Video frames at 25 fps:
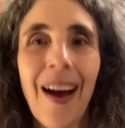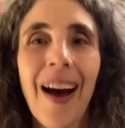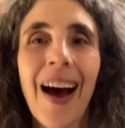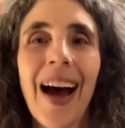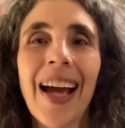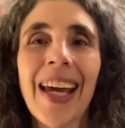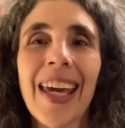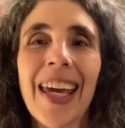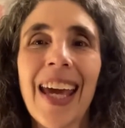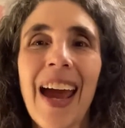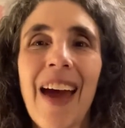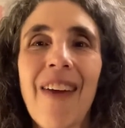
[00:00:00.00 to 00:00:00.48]

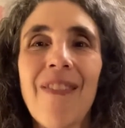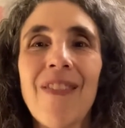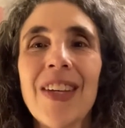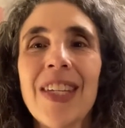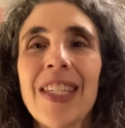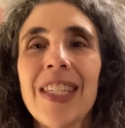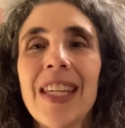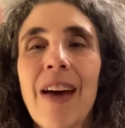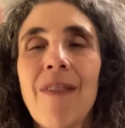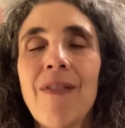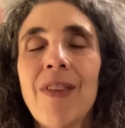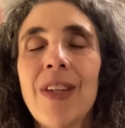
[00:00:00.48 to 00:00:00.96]
Again, the
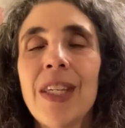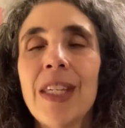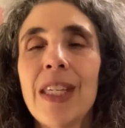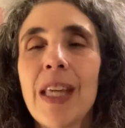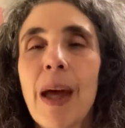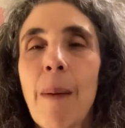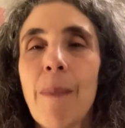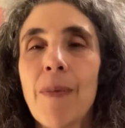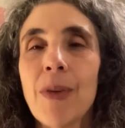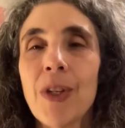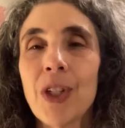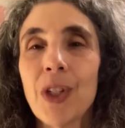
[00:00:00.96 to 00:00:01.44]
seven
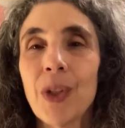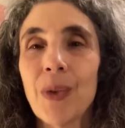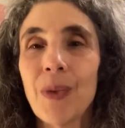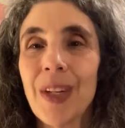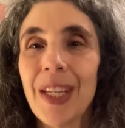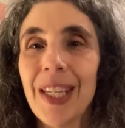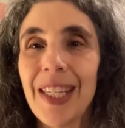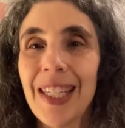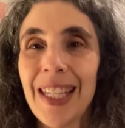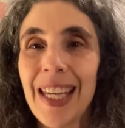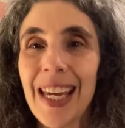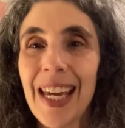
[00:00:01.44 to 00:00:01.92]
steps to
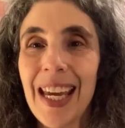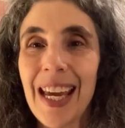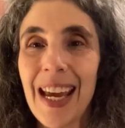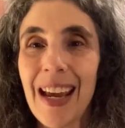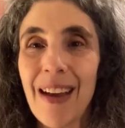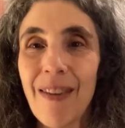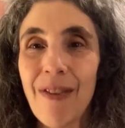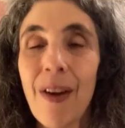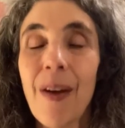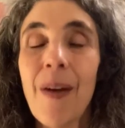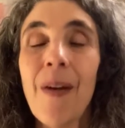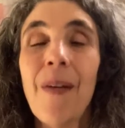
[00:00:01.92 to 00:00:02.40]

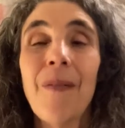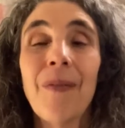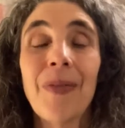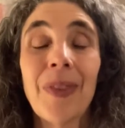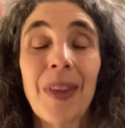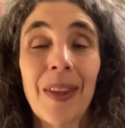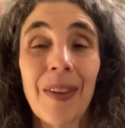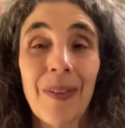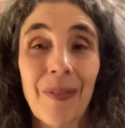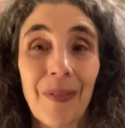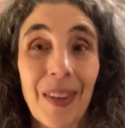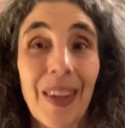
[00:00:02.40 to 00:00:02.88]
receive
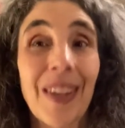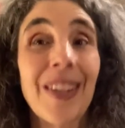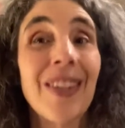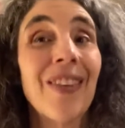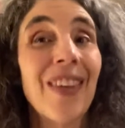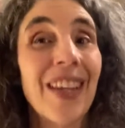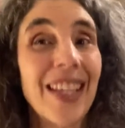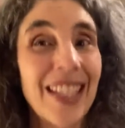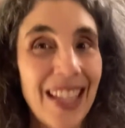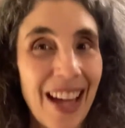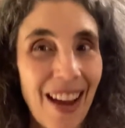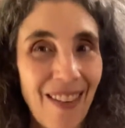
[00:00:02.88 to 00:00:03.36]

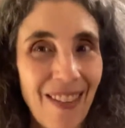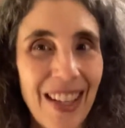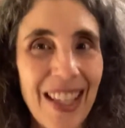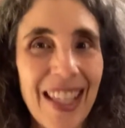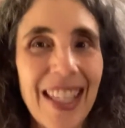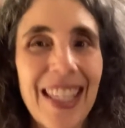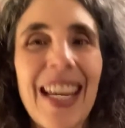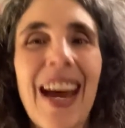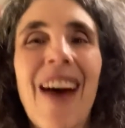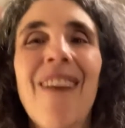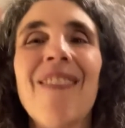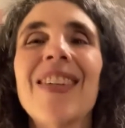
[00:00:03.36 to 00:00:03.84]
the seven
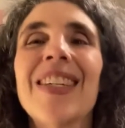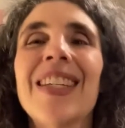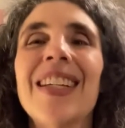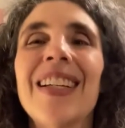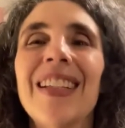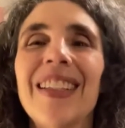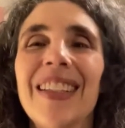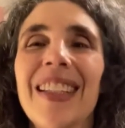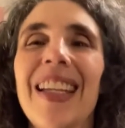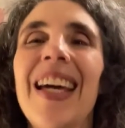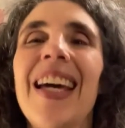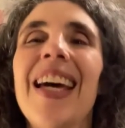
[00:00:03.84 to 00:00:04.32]
steps
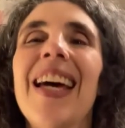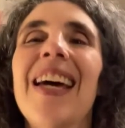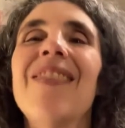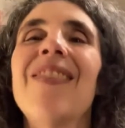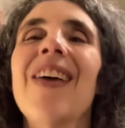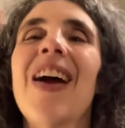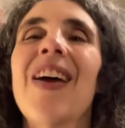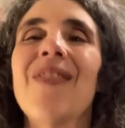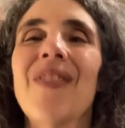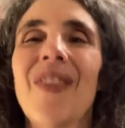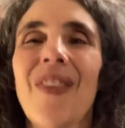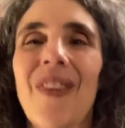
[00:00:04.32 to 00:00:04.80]
to live
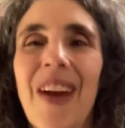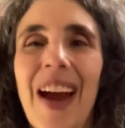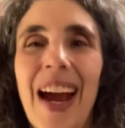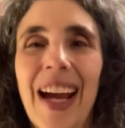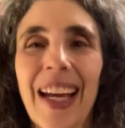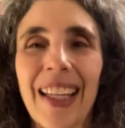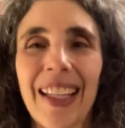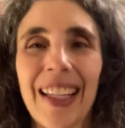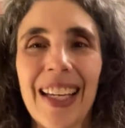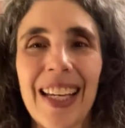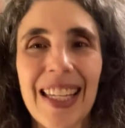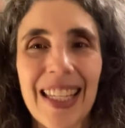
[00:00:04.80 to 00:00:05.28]
a
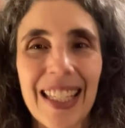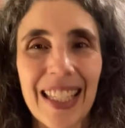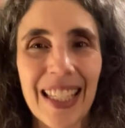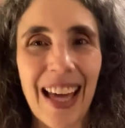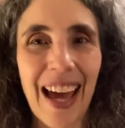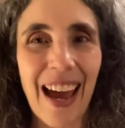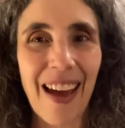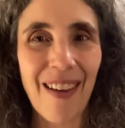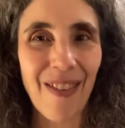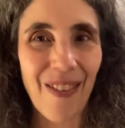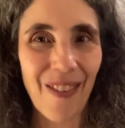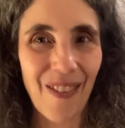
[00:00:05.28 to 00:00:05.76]
miraculous
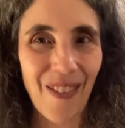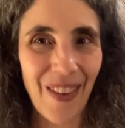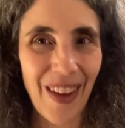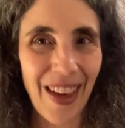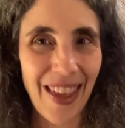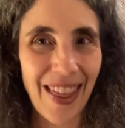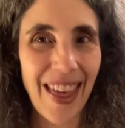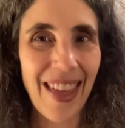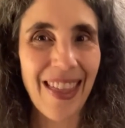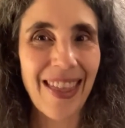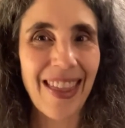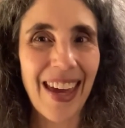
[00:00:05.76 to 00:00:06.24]
life
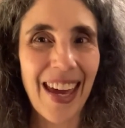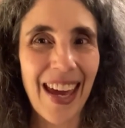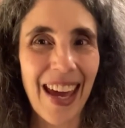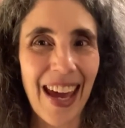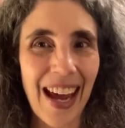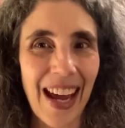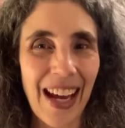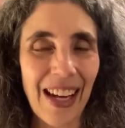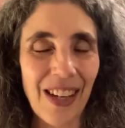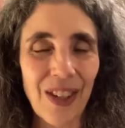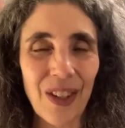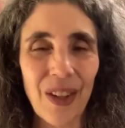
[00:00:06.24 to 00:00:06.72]
with the
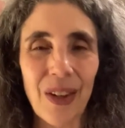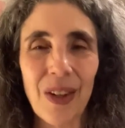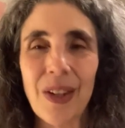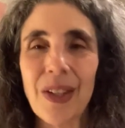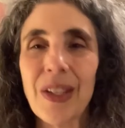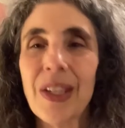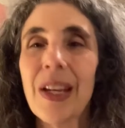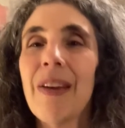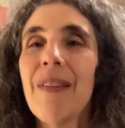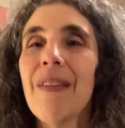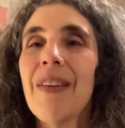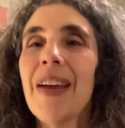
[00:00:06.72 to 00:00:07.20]

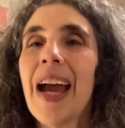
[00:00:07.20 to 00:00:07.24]
angels.